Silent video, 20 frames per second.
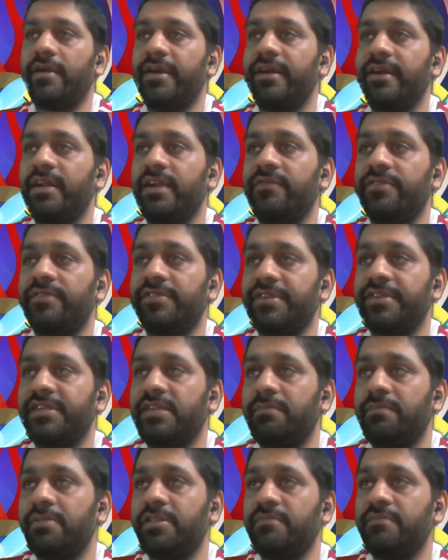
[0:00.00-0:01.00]
England with
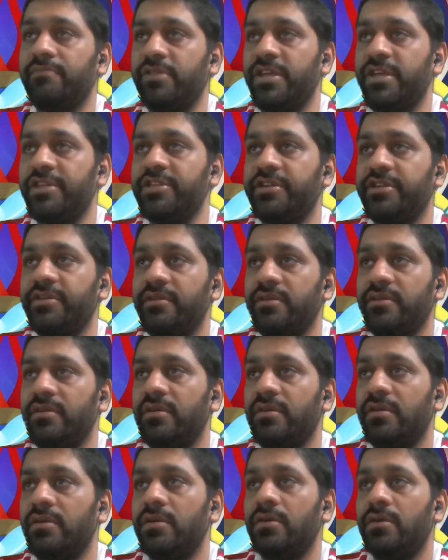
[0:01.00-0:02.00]
60% possession.
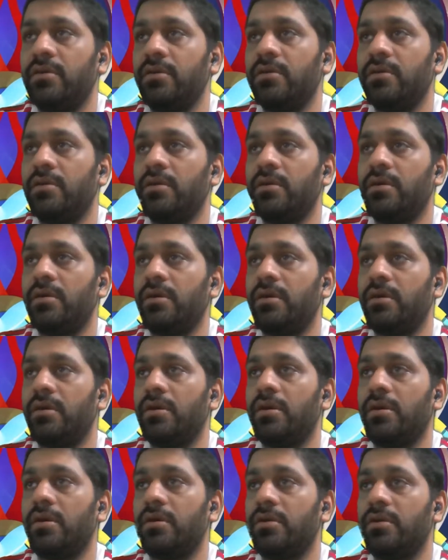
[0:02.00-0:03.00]

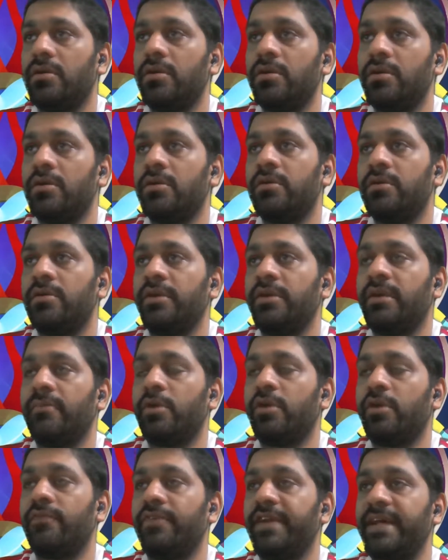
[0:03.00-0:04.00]

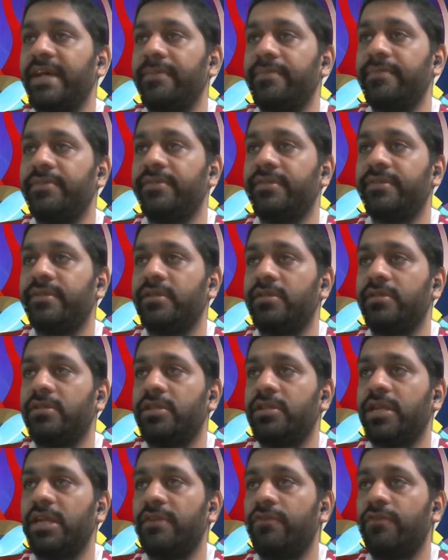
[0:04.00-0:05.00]
Number of attempts:
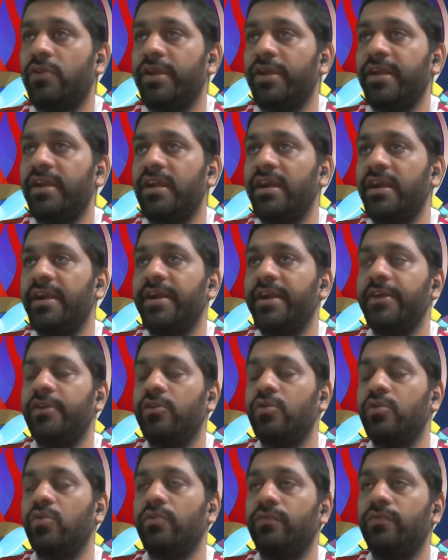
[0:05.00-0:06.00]
3 for England
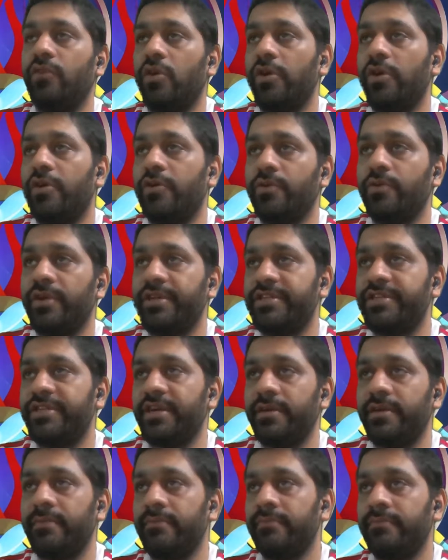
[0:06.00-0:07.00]
and 2 for Croatia.